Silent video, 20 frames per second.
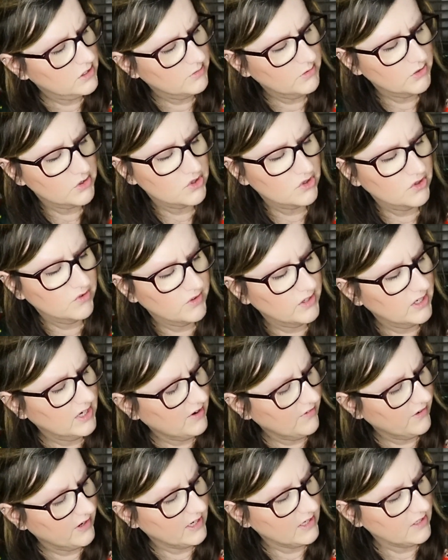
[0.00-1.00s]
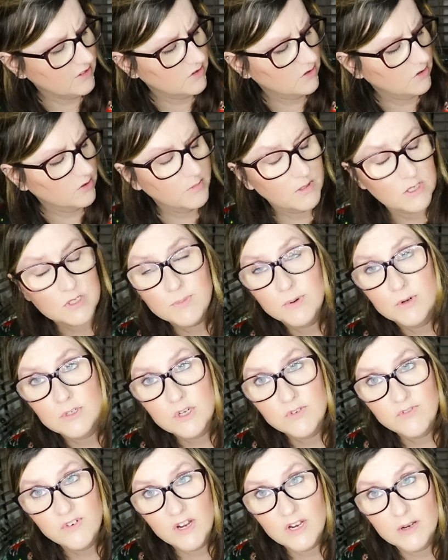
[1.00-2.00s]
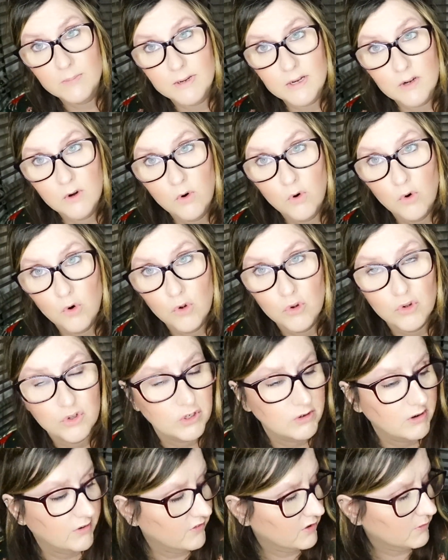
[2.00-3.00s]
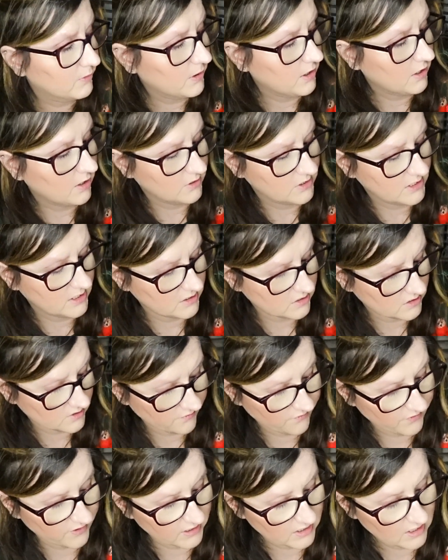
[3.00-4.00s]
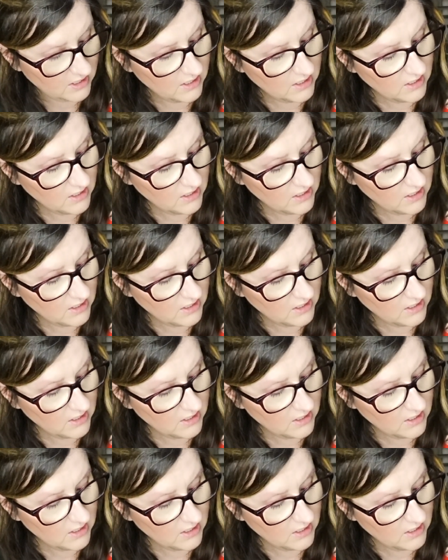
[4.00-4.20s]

I'm not sure if you'd have it indoor, but I suppose if you had a big hall and you're having a party or something,